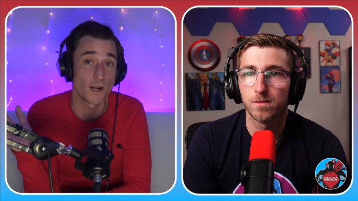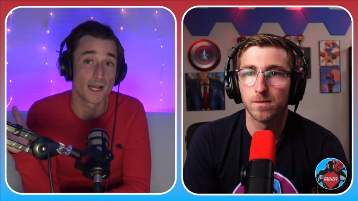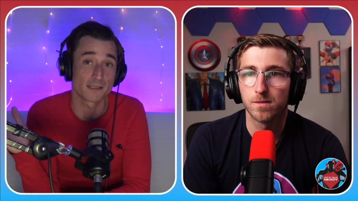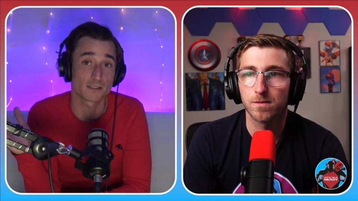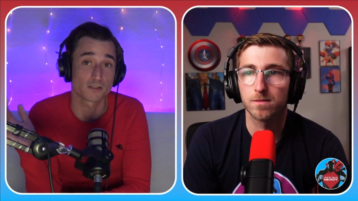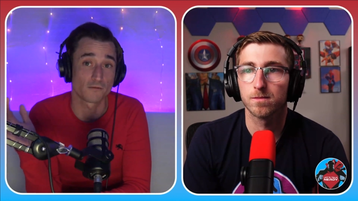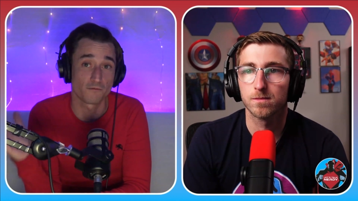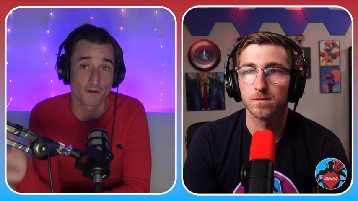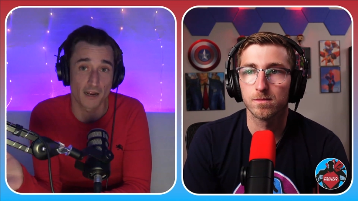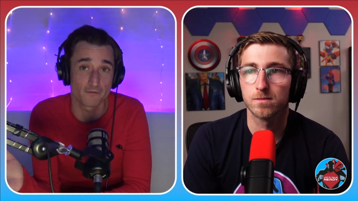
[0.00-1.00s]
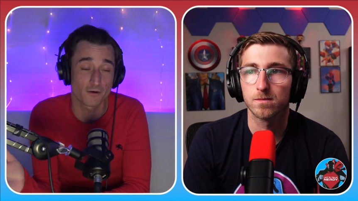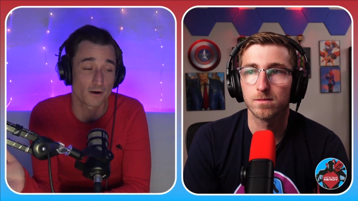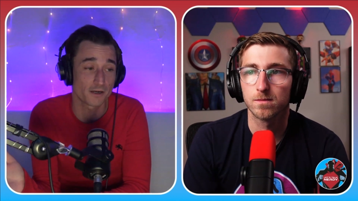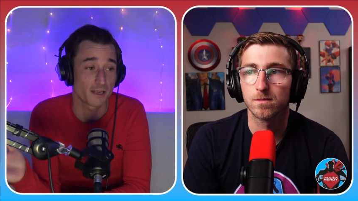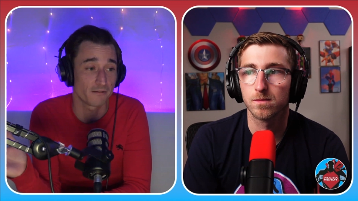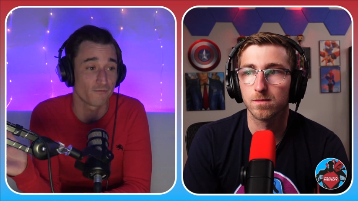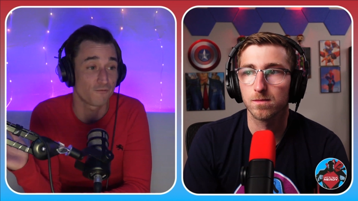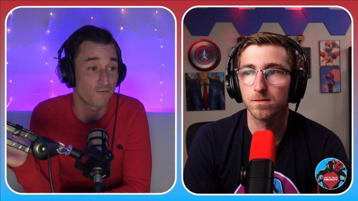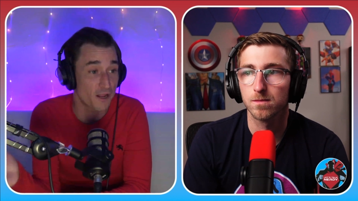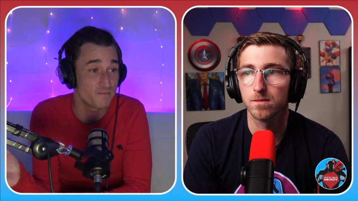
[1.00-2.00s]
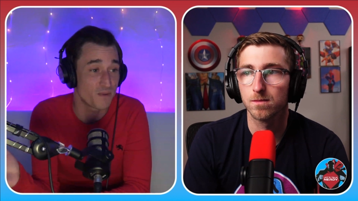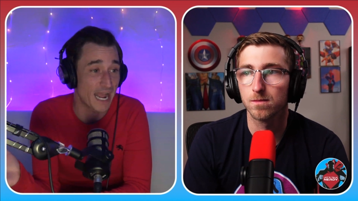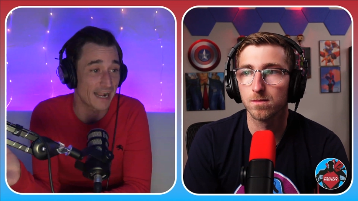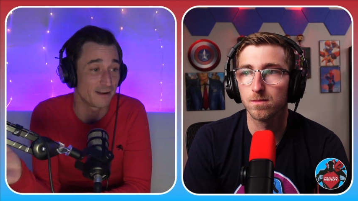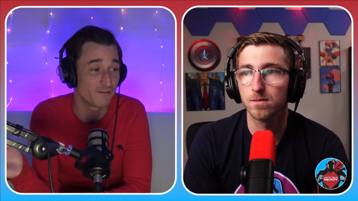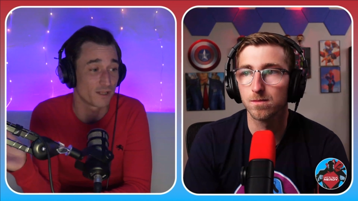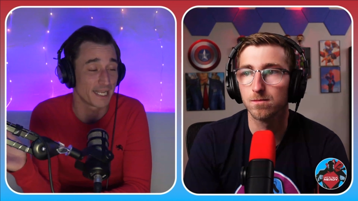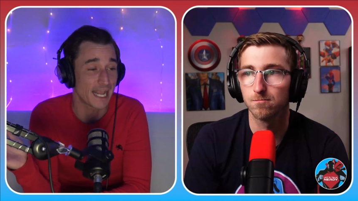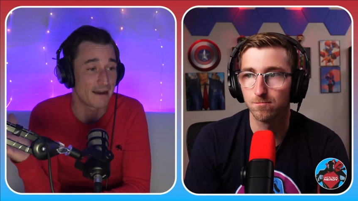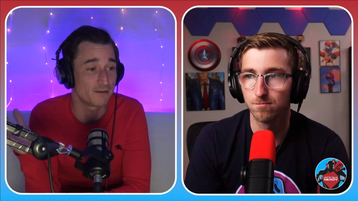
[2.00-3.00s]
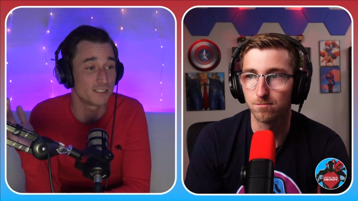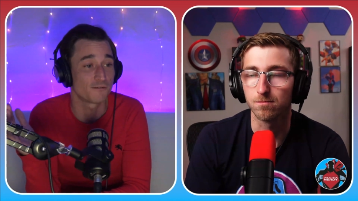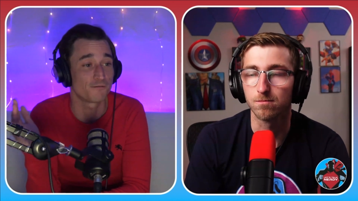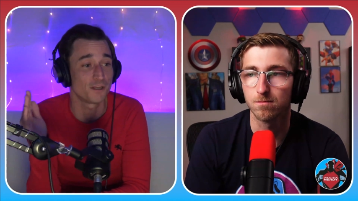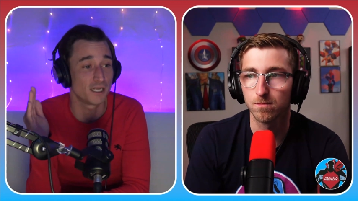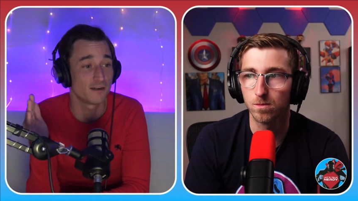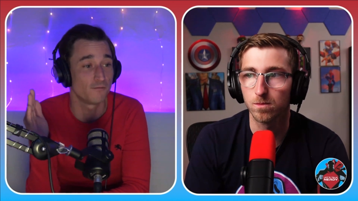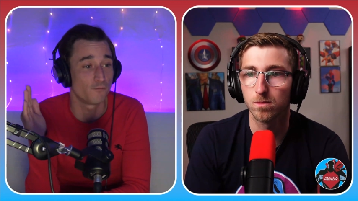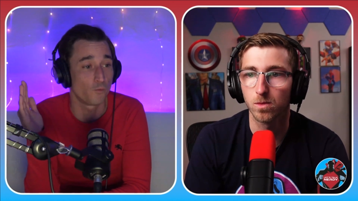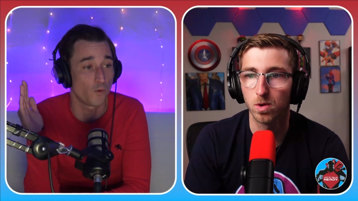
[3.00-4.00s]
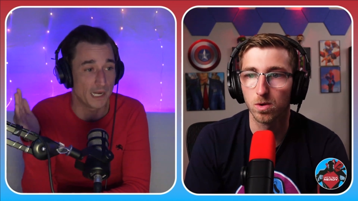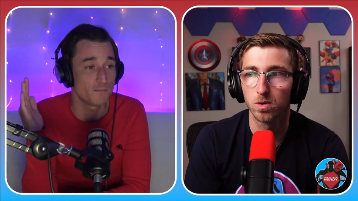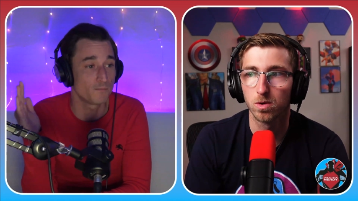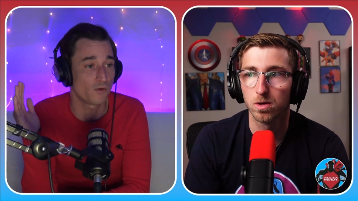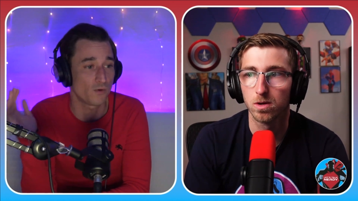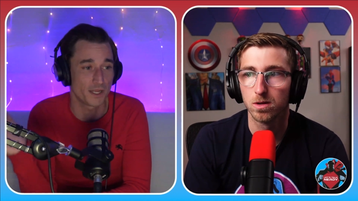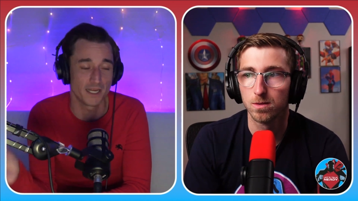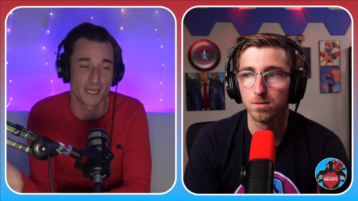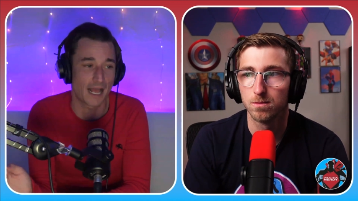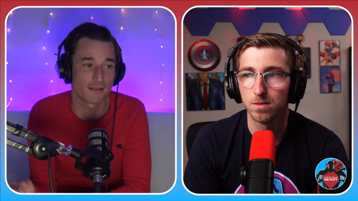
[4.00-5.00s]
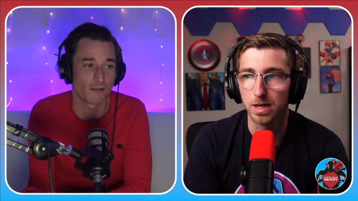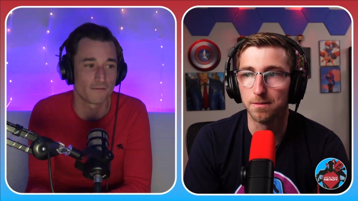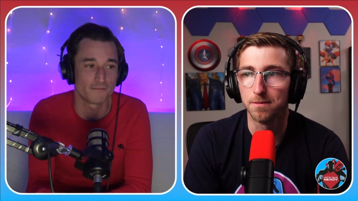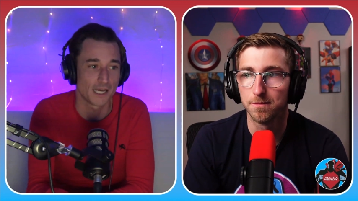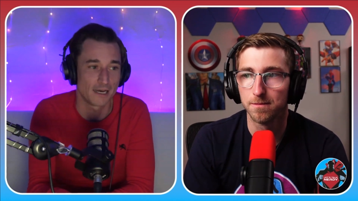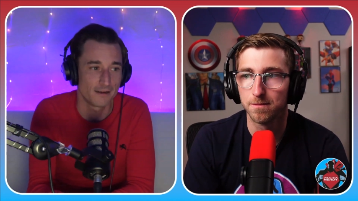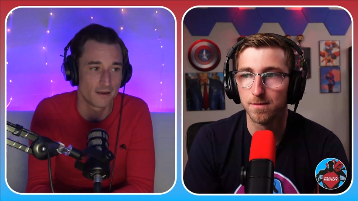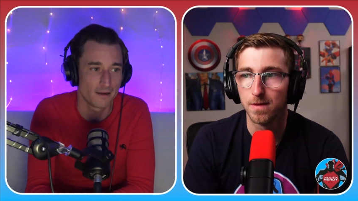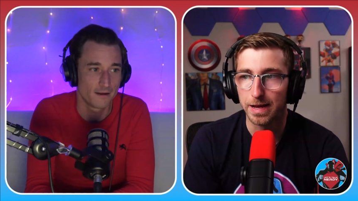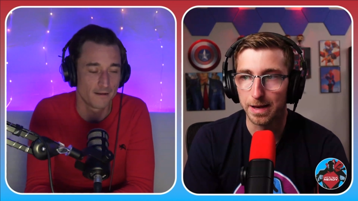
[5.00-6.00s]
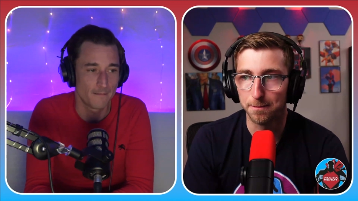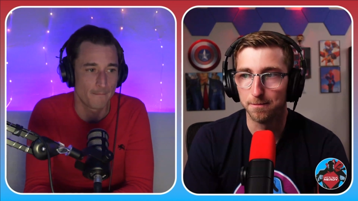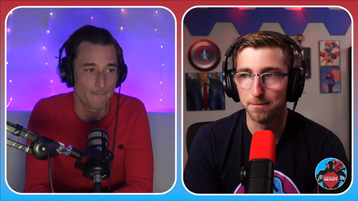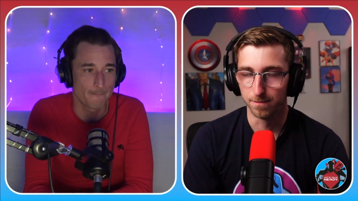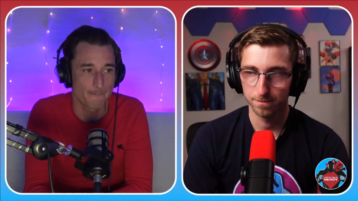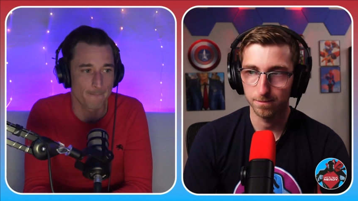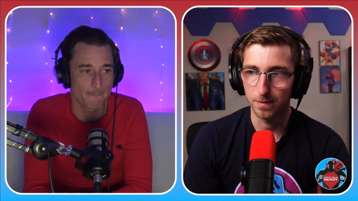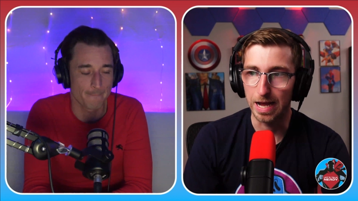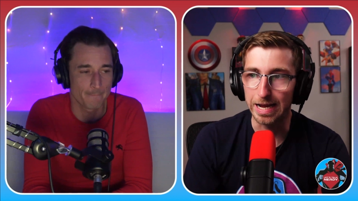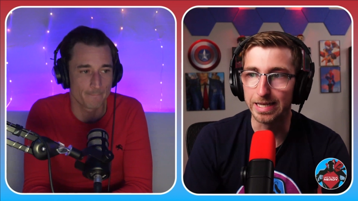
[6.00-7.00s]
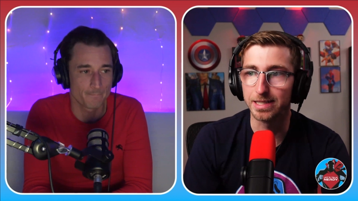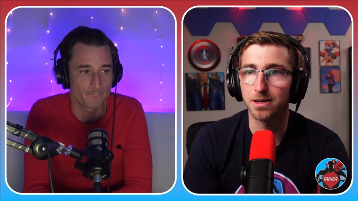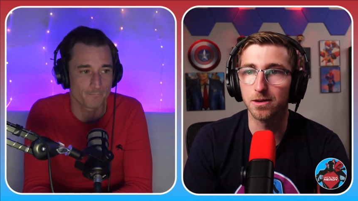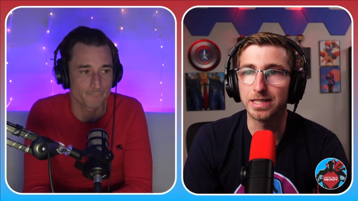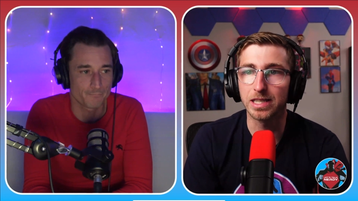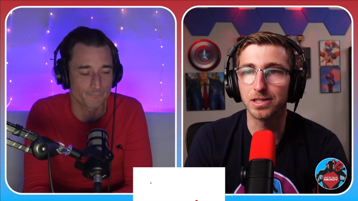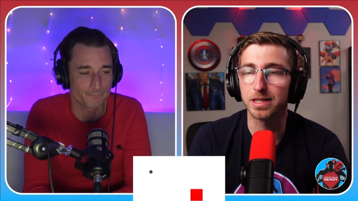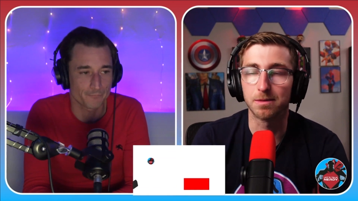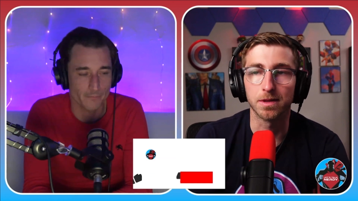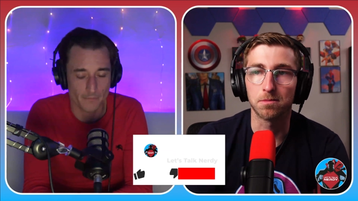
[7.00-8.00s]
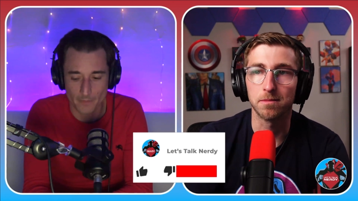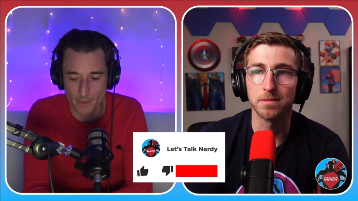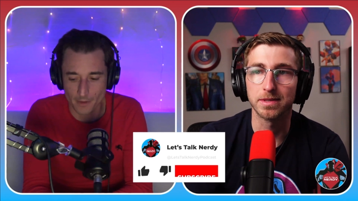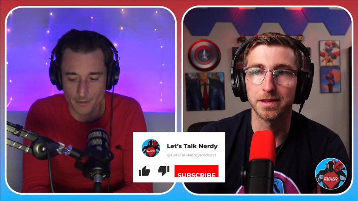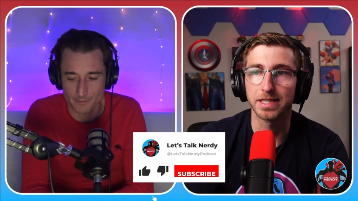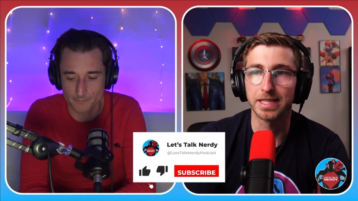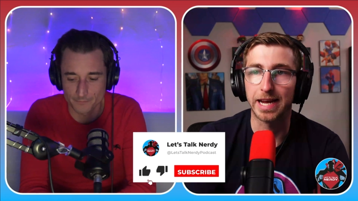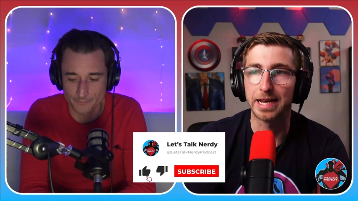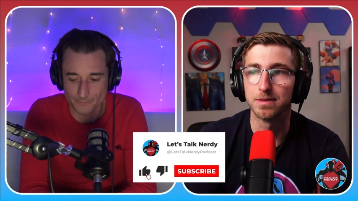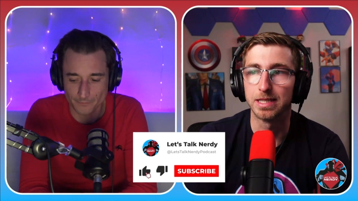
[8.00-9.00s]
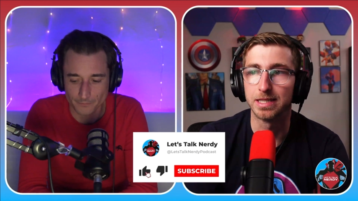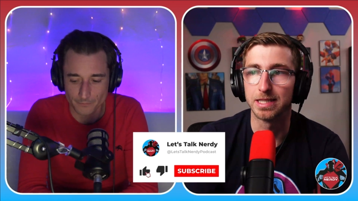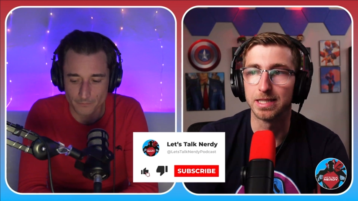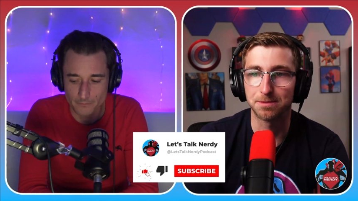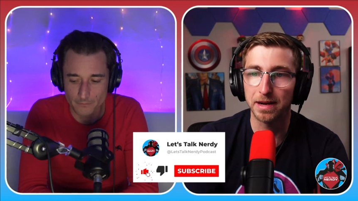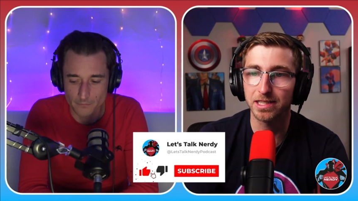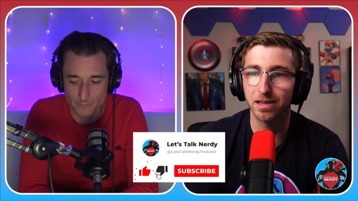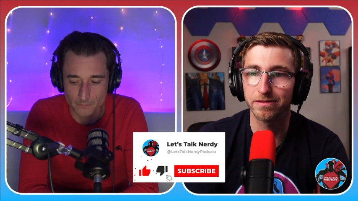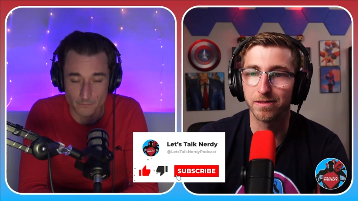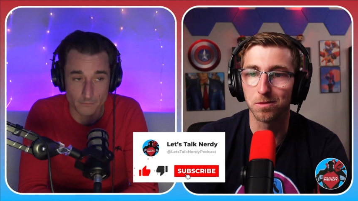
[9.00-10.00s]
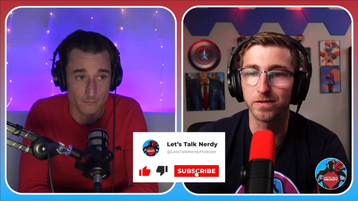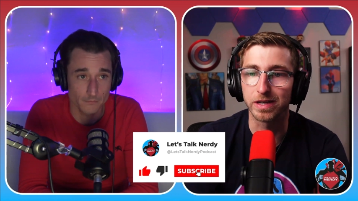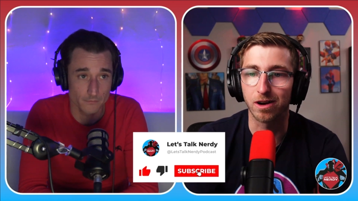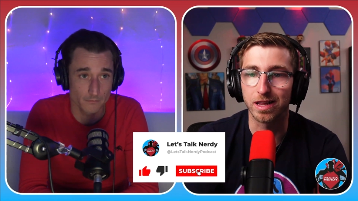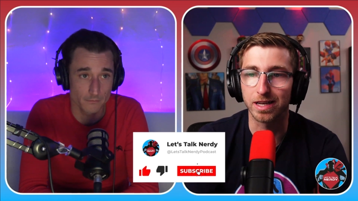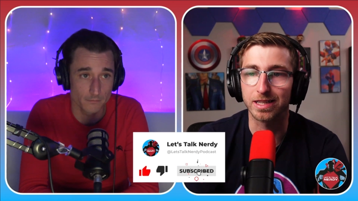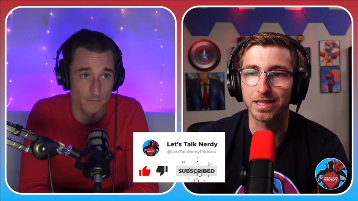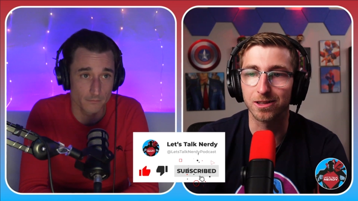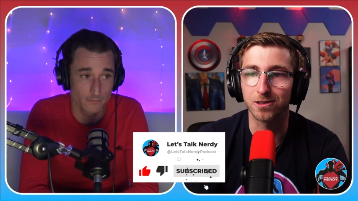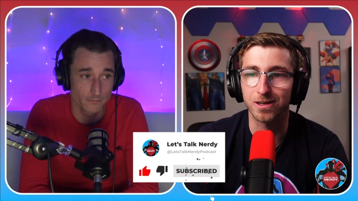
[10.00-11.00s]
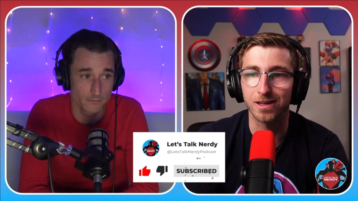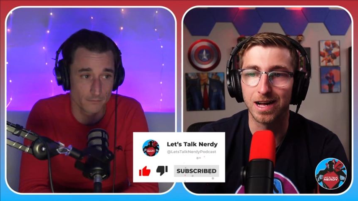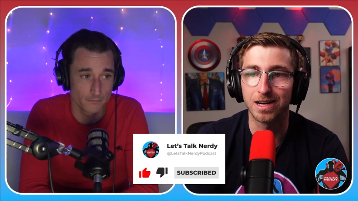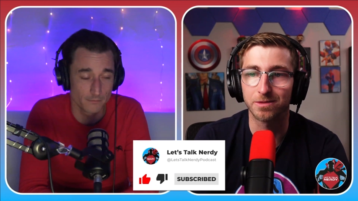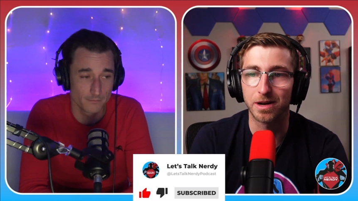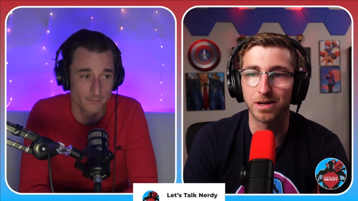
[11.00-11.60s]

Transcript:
Speaker 1: as a survivor can fight back and like have mm-hmm. a definitive win point and i yep. love that
Speaker 2: yep and so essentially the, the premise of this game is it's based off of a movie right like the killer klowns from outer